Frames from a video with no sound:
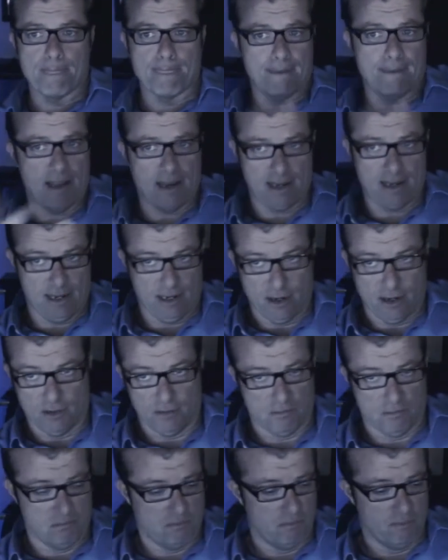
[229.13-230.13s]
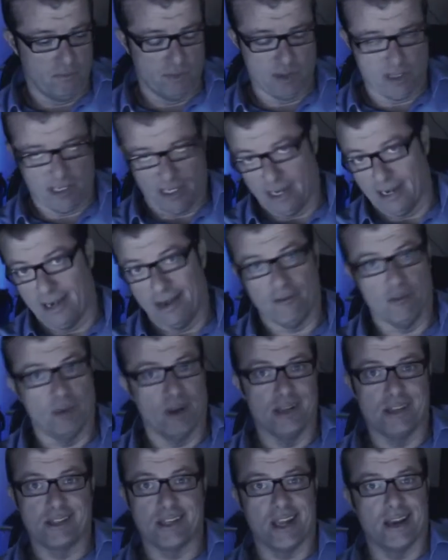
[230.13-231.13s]
And
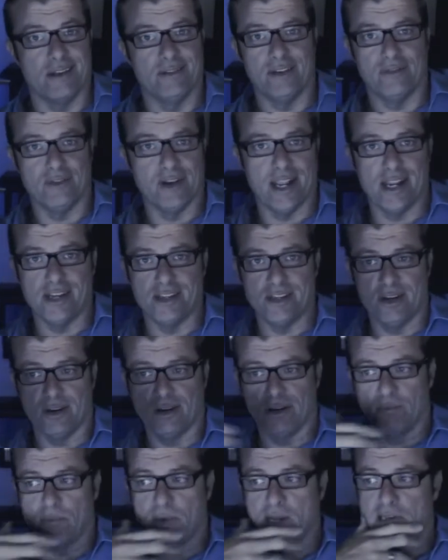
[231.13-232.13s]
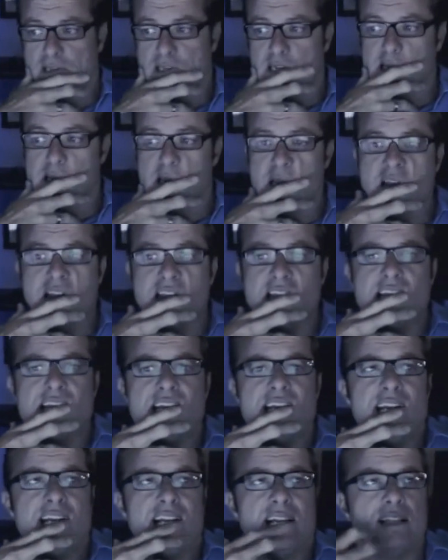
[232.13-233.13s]
everybody's kind of different age here, but
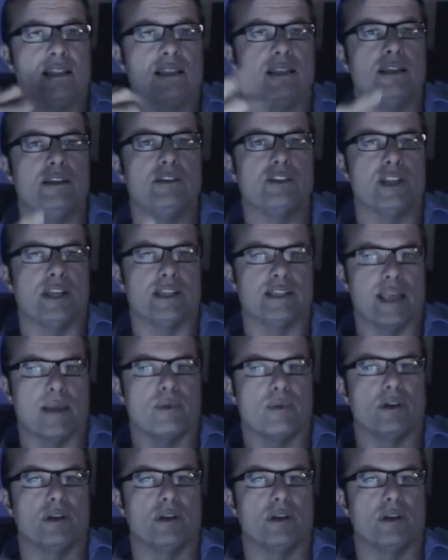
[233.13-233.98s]
here's an example.